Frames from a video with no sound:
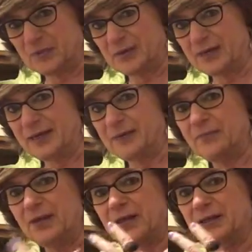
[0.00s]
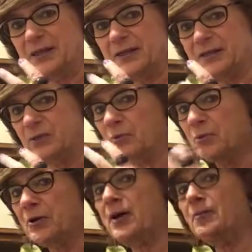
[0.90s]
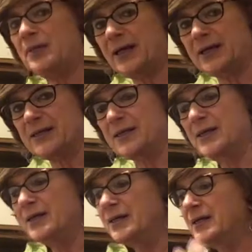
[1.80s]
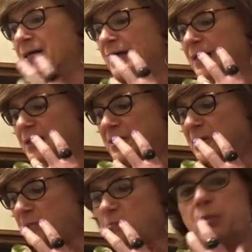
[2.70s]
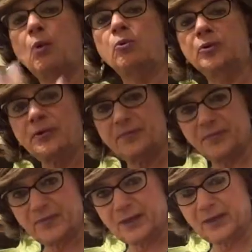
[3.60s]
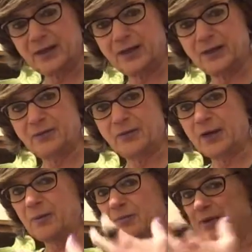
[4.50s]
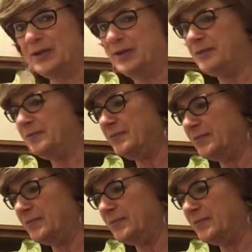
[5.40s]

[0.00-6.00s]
Okay, it's a little more complex. It's bolder, without being,